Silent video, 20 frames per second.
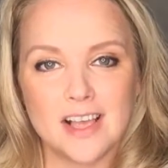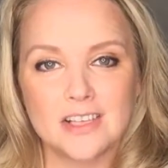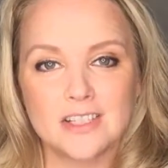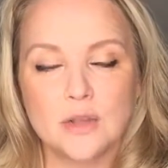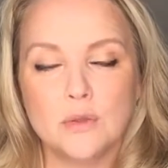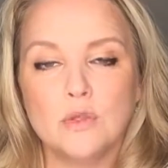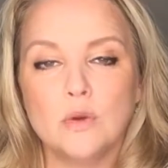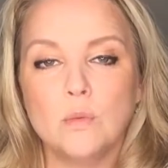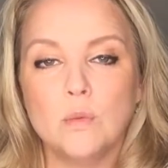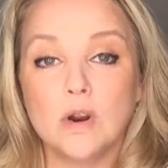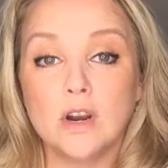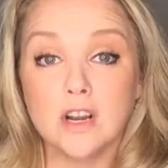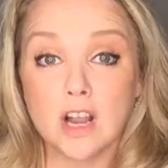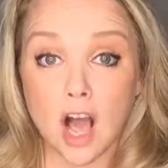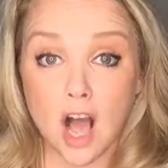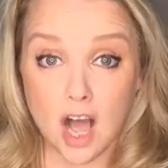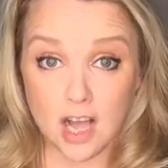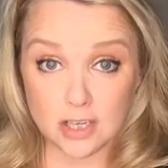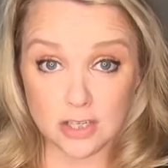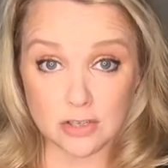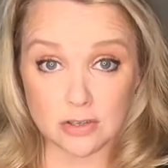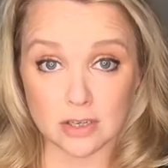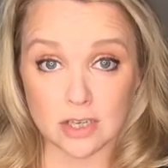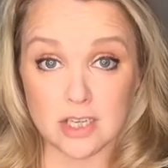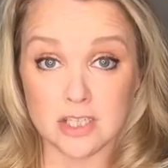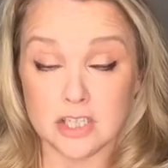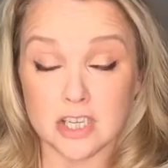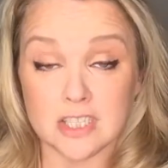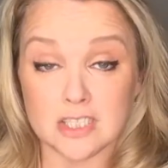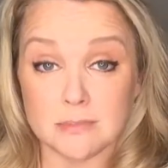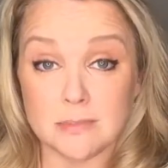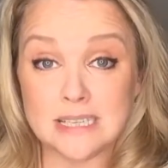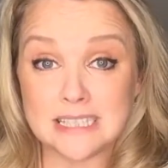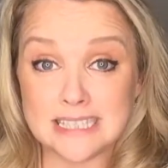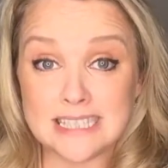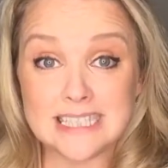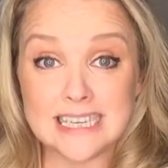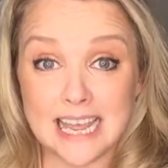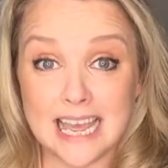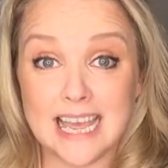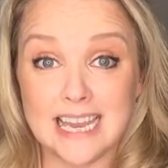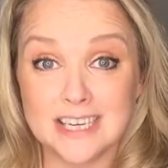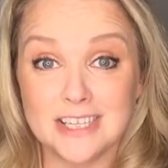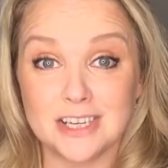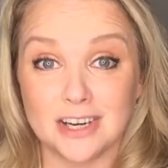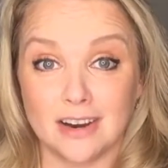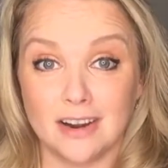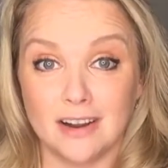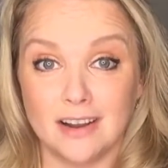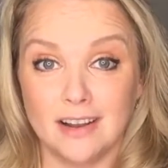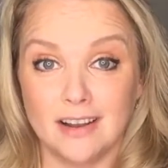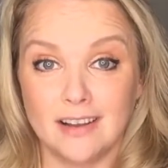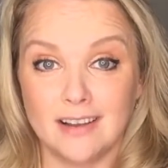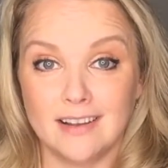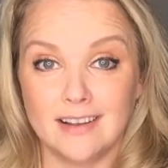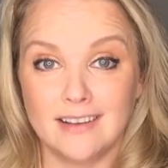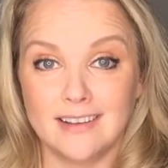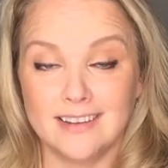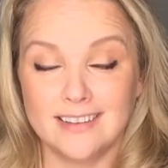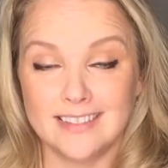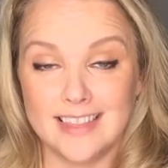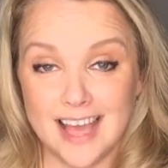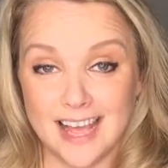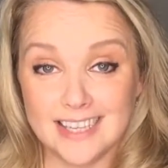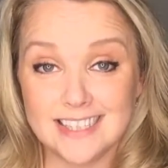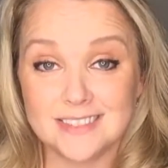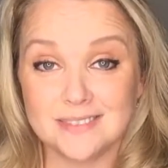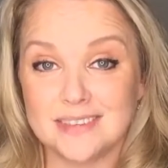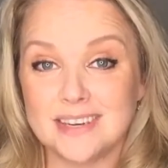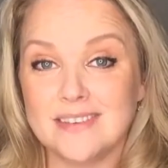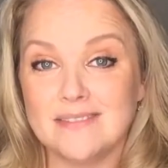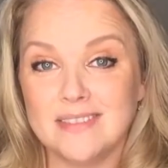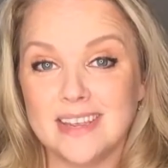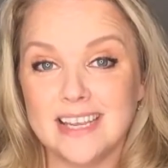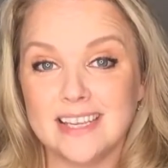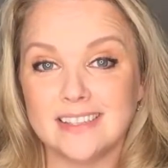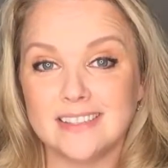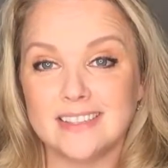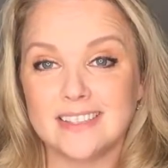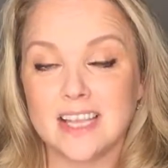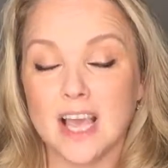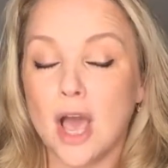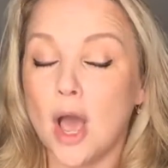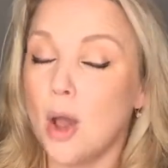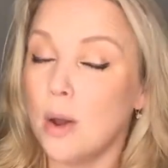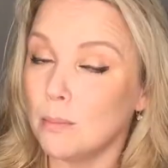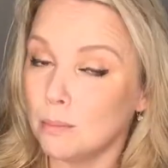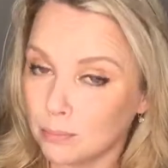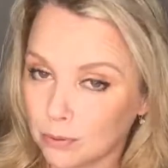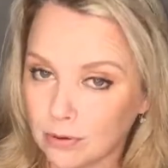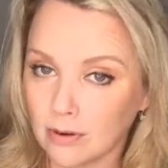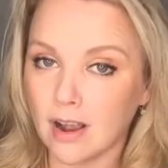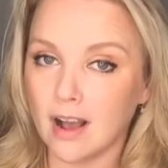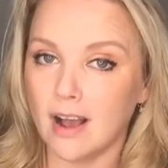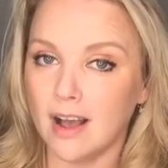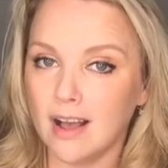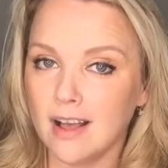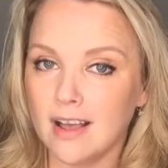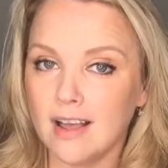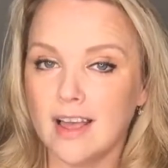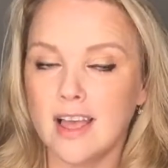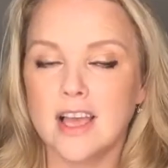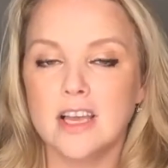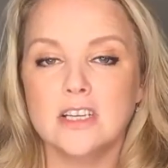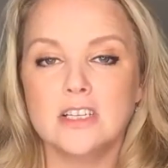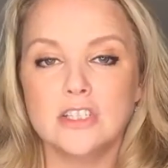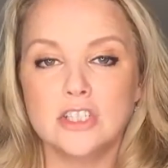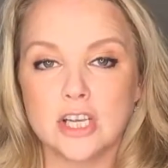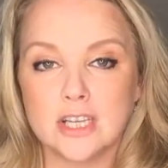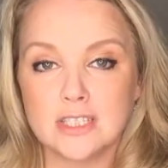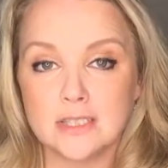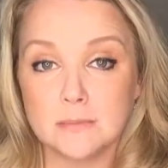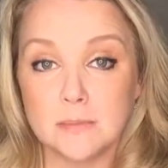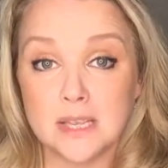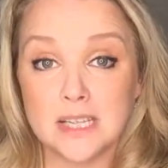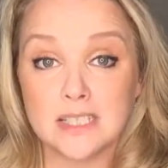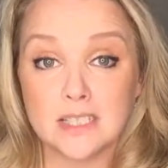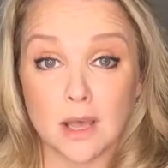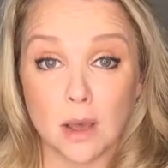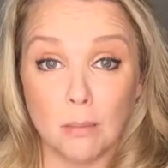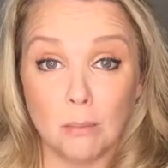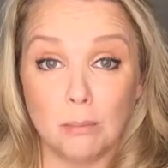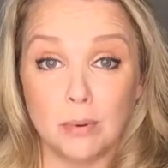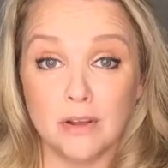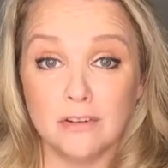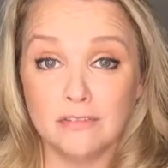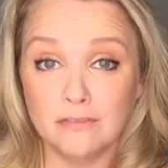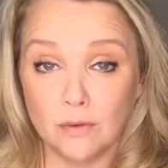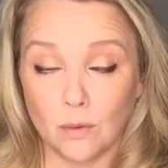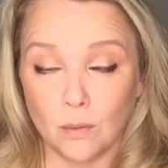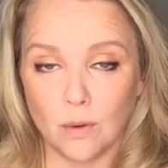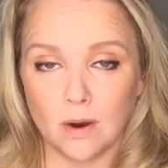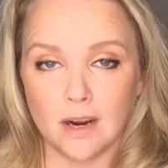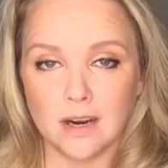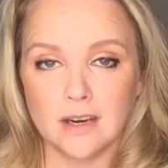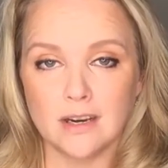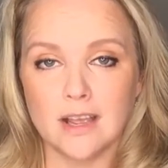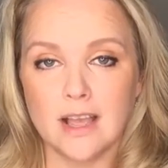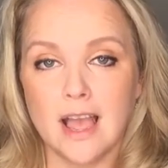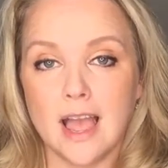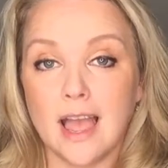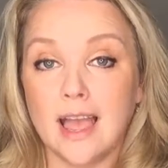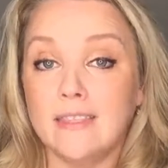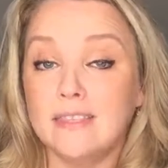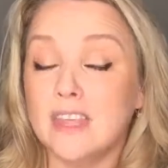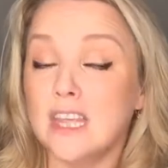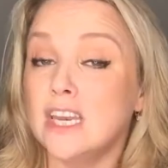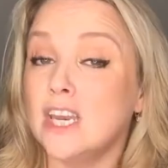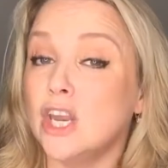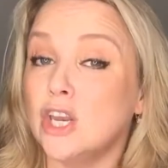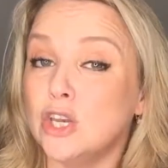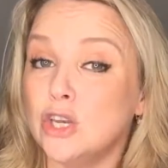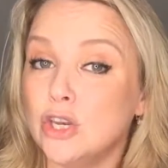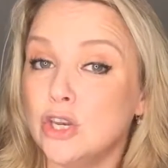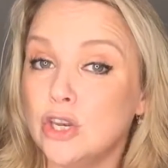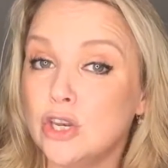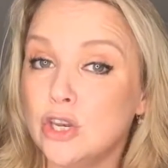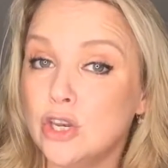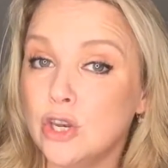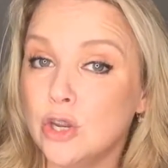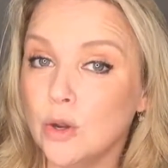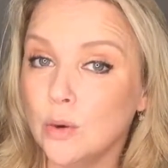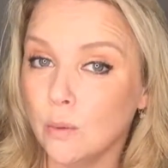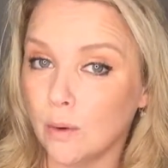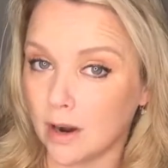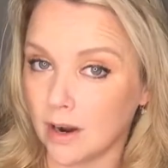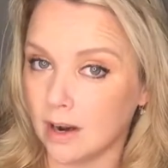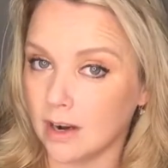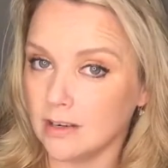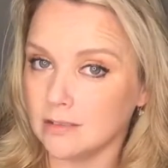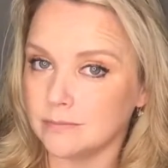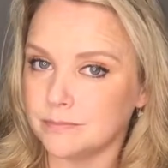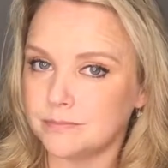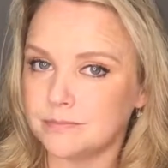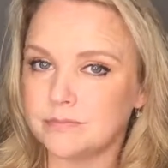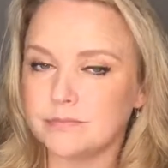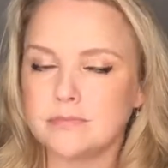So the word entre just means to enter. That's what it means. Pre just means before. And then newer